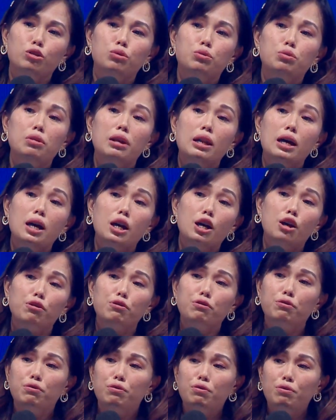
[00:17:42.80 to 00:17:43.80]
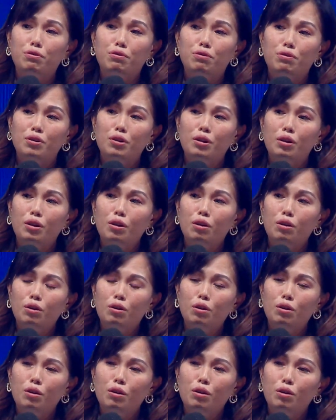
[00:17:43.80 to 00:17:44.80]
to love.
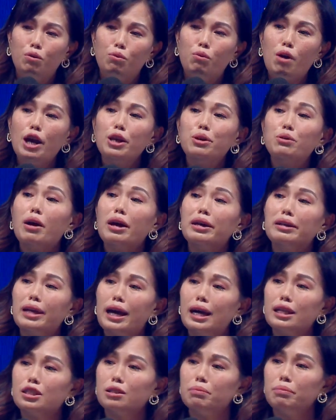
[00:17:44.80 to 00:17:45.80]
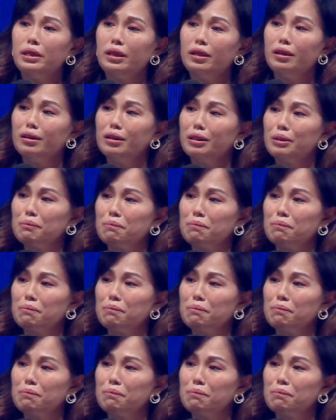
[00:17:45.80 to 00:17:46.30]
Why you are in Atomy?